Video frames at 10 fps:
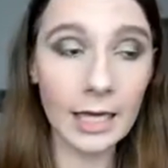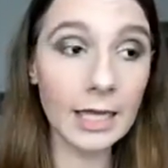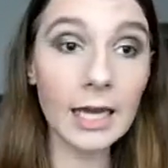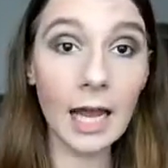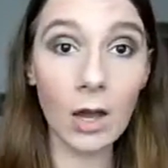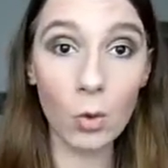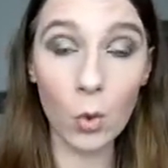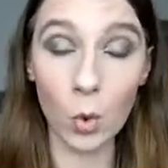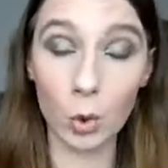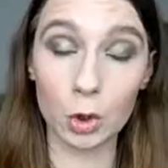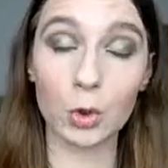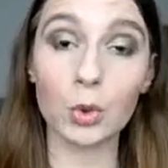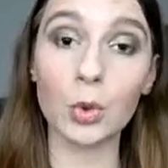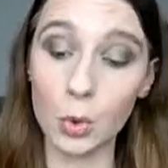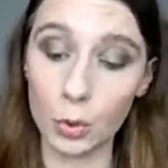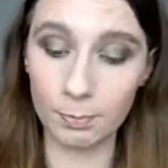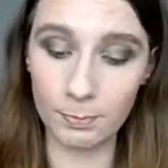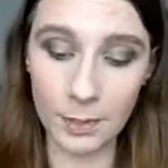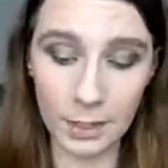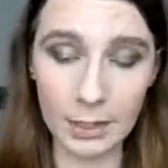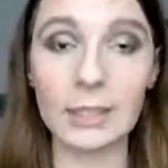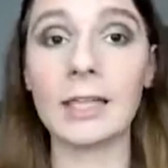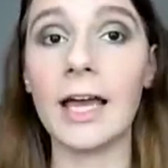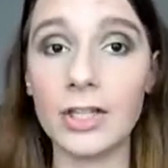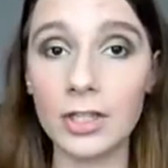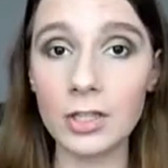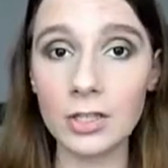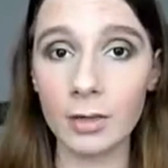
And now on to lashes.